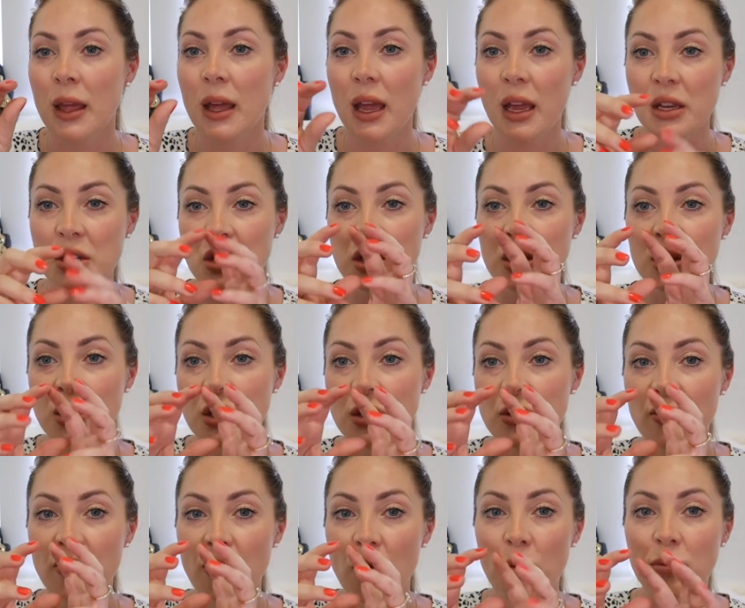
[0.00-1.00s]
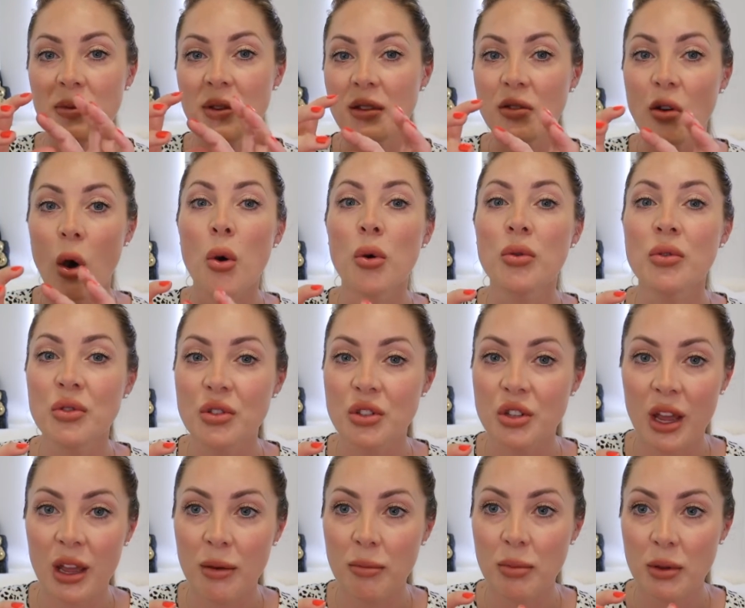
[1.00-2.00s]
it just forms its own
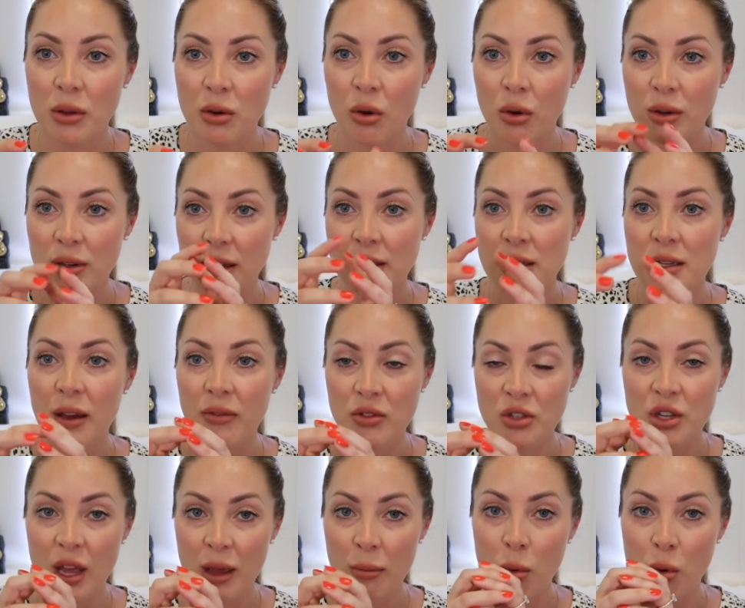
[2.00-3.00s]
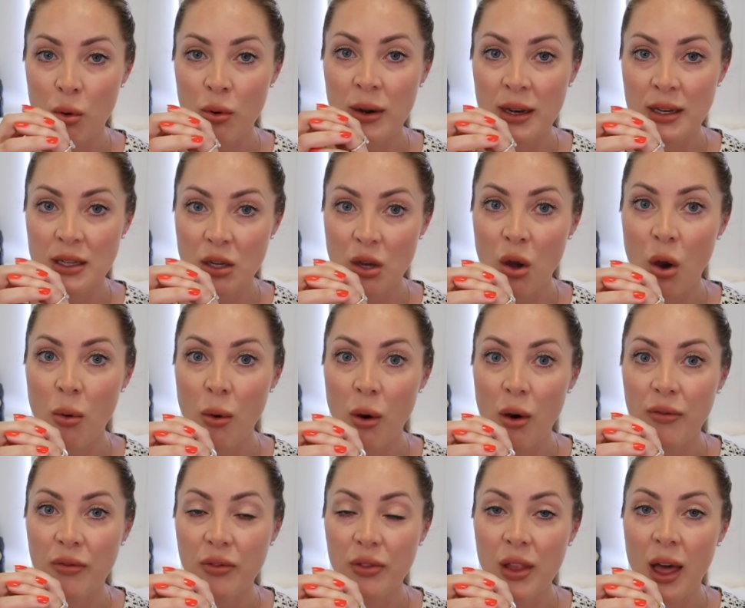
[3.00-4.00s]
shape. You know, it doesn't have a shape already to go
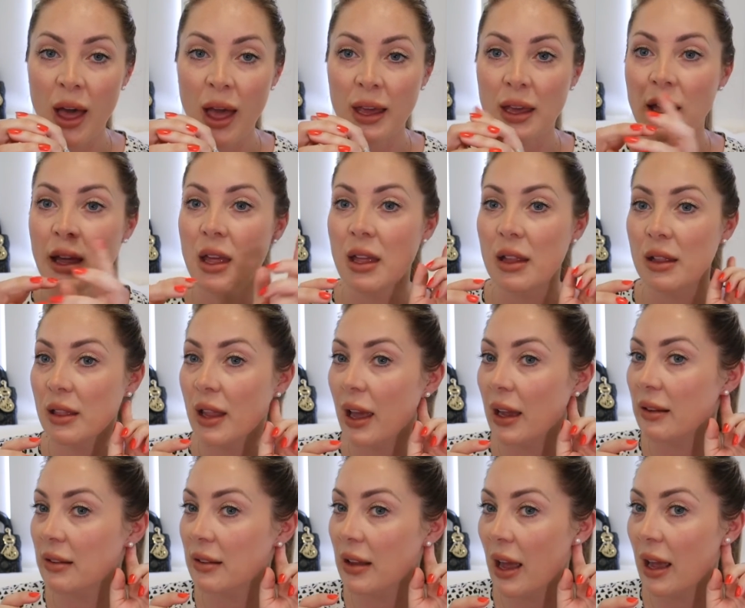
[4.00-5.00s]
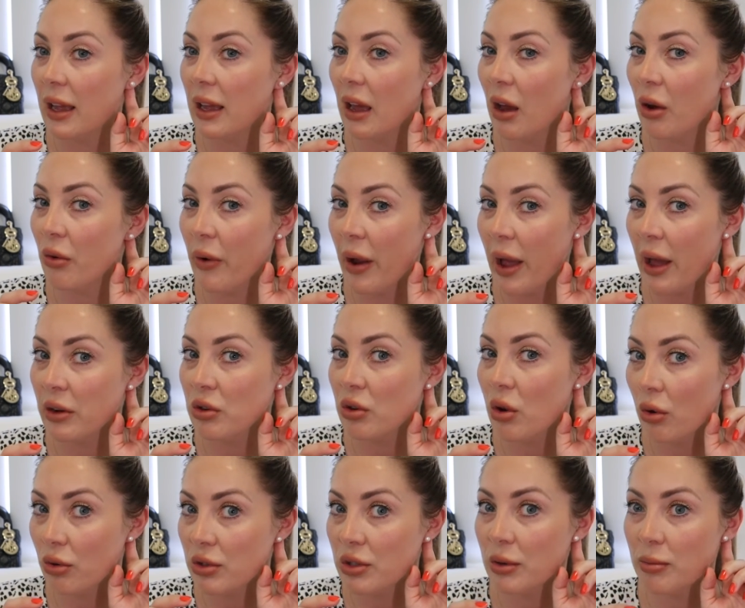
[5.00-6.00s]
off like say a round
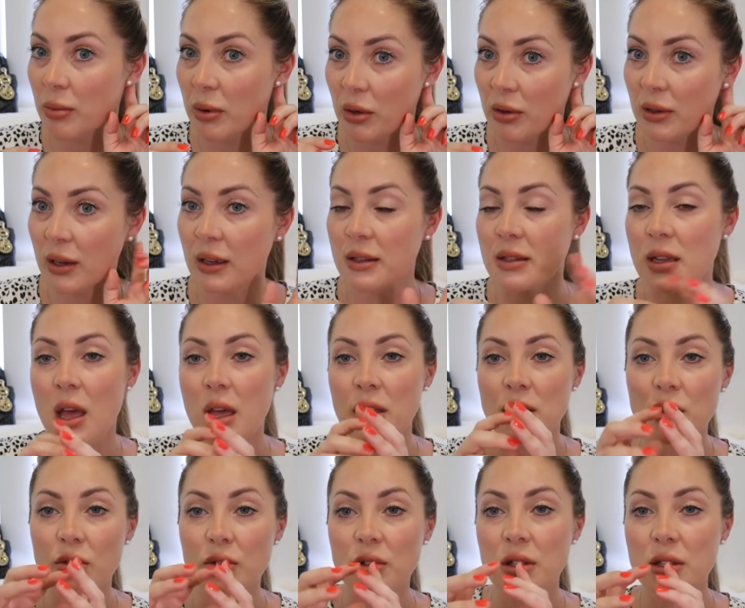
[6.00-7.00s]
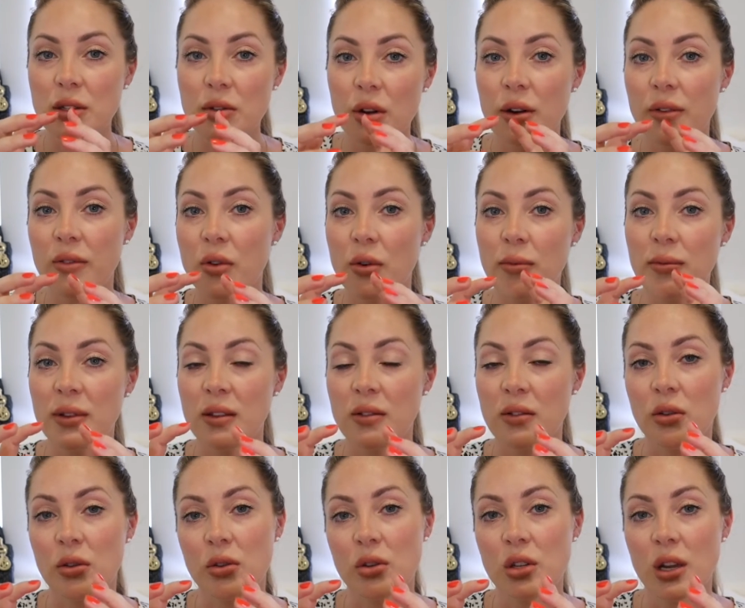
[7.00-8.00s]
cultured pearl does. So it just sort of forms its
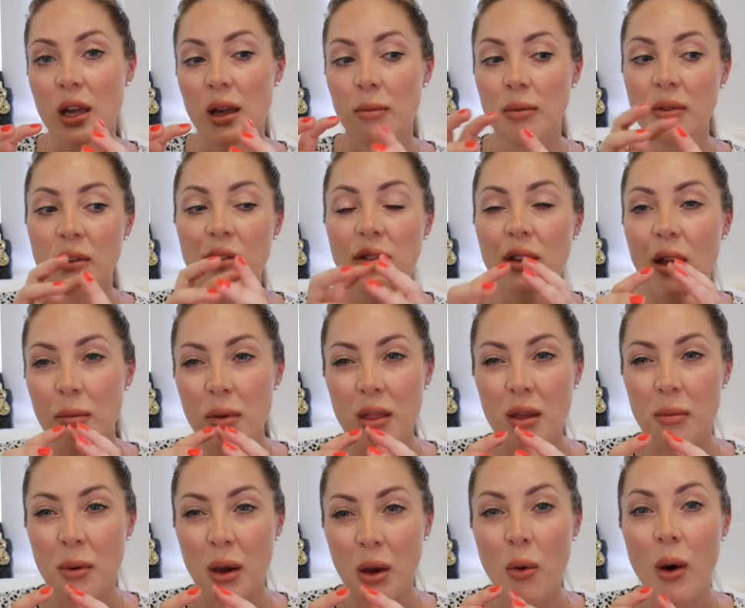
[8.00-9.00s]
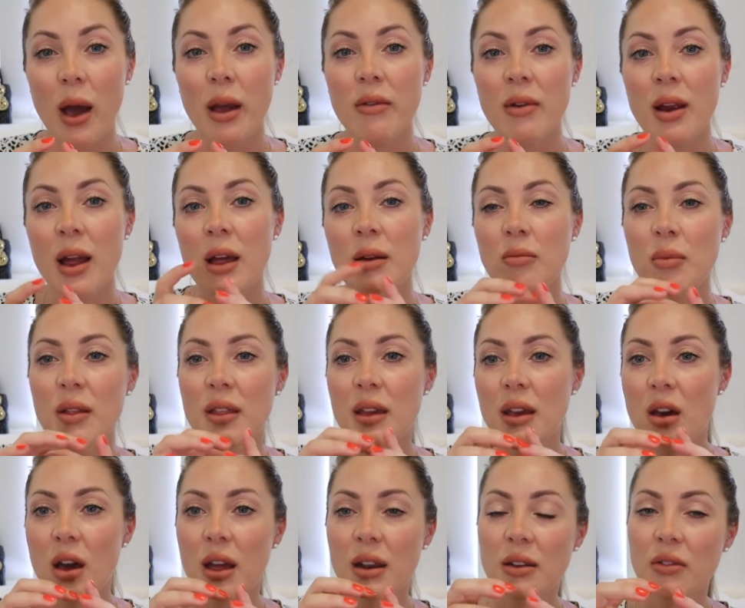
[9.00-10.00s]
own shape. So some of them are quite round, but they're
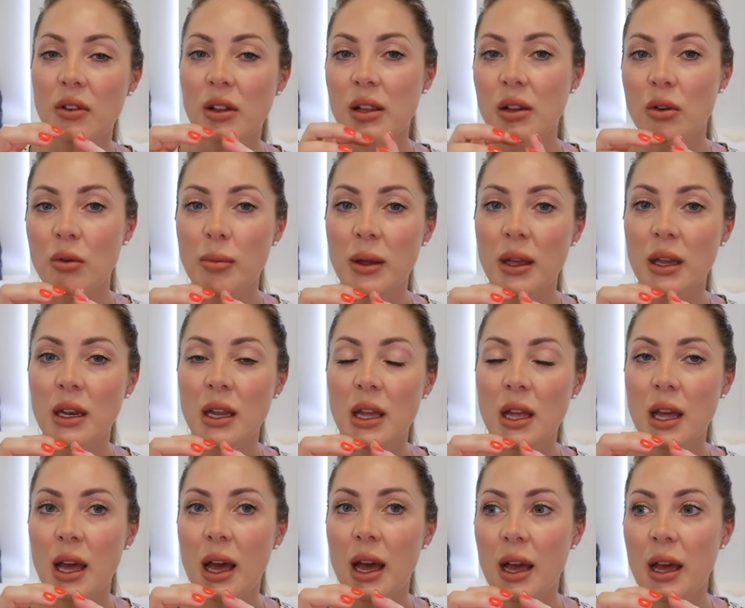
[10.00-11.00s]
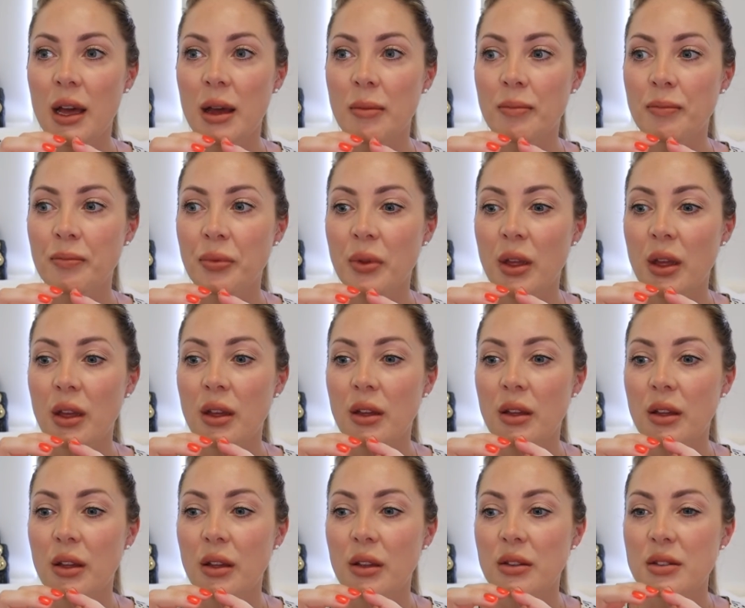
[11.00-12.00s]
kind of a little bit
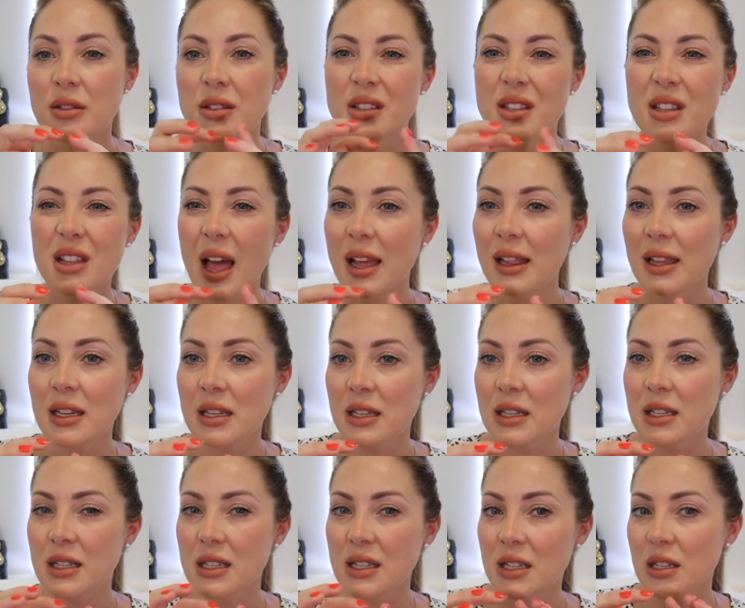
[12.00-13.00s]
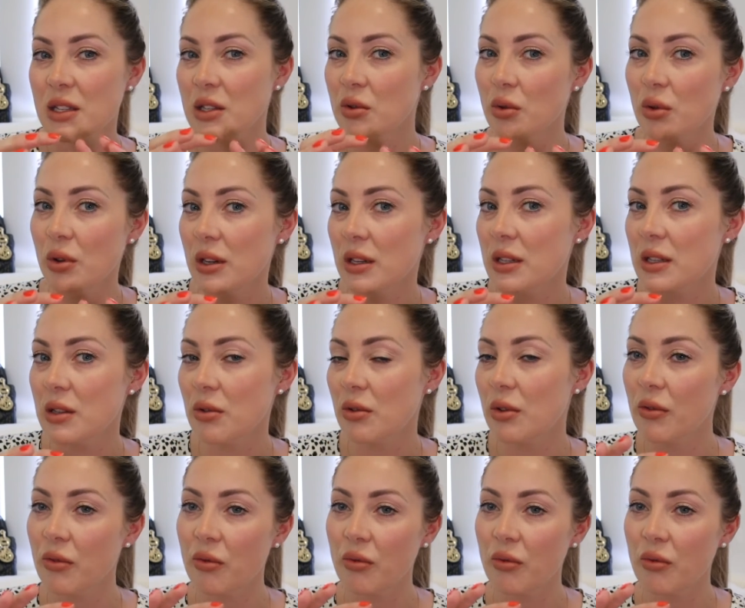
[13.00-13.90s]
slightly distorted sort of